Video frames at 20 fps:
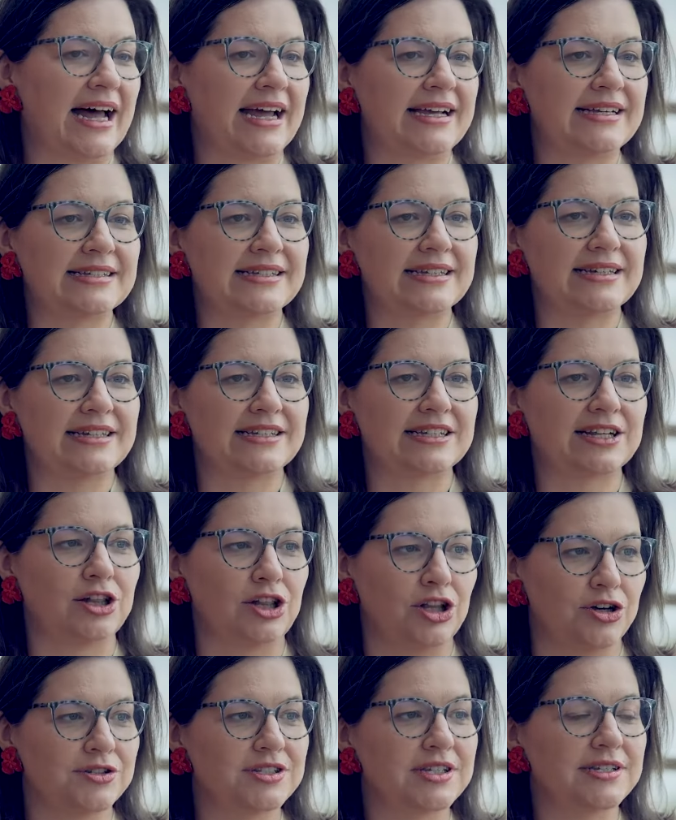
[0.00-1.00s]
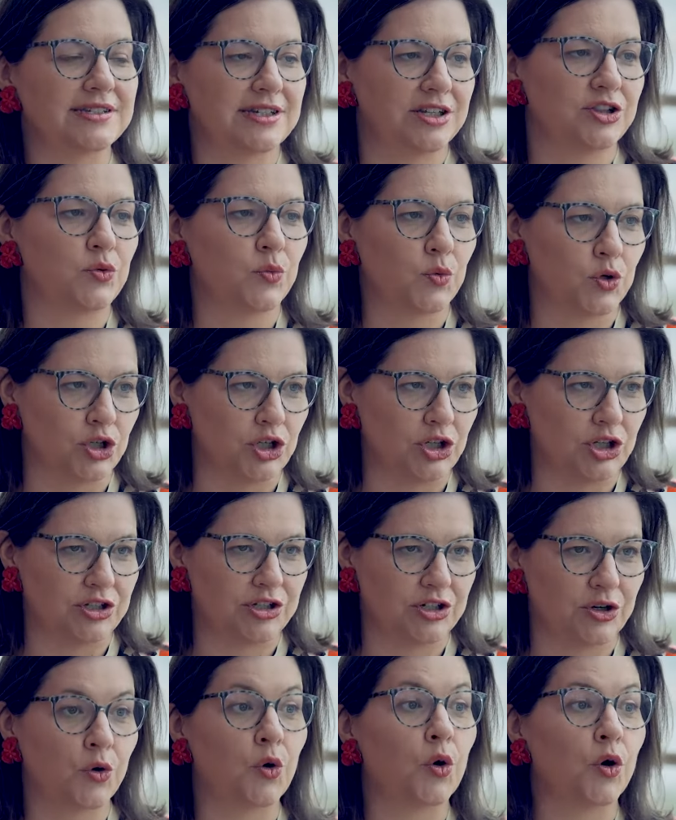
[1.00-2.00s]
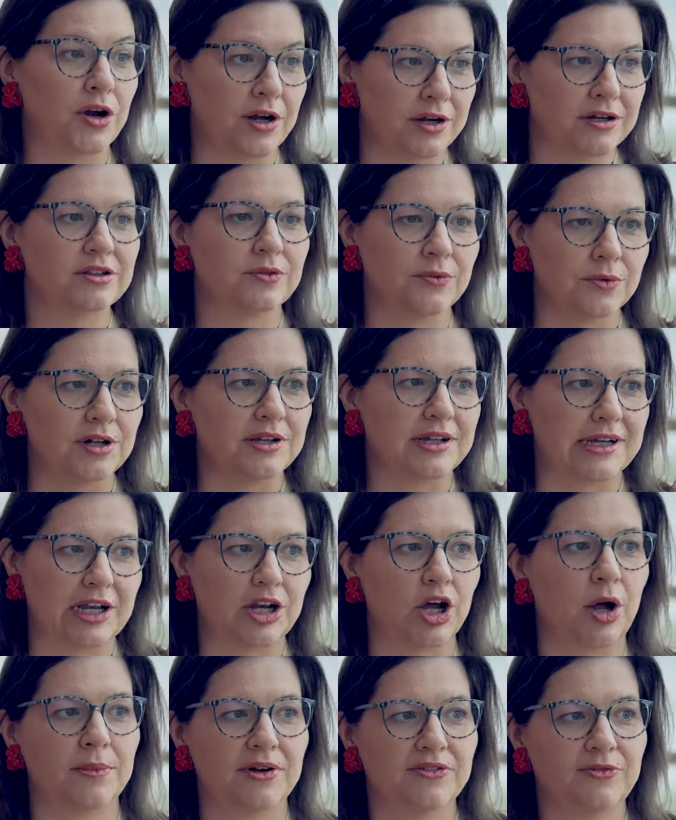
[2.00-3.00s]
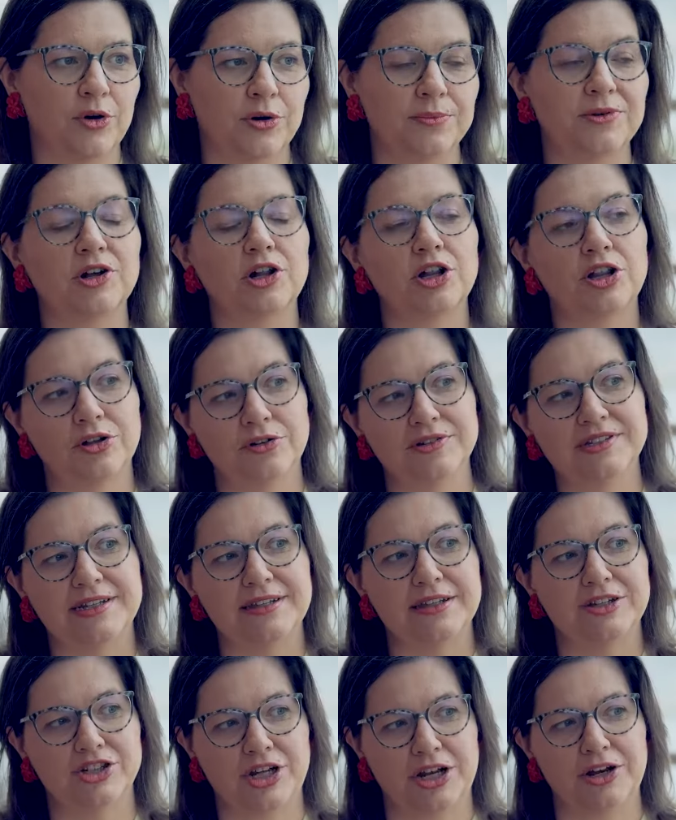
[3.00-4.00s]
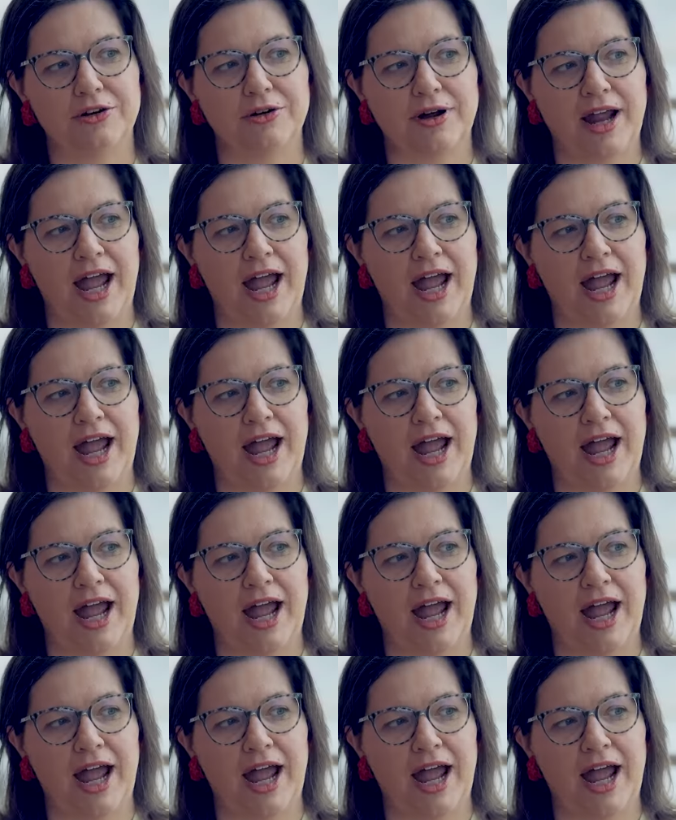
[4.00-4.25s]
Iceland is closest in the world, according to the World Economic Forum, to closing the gender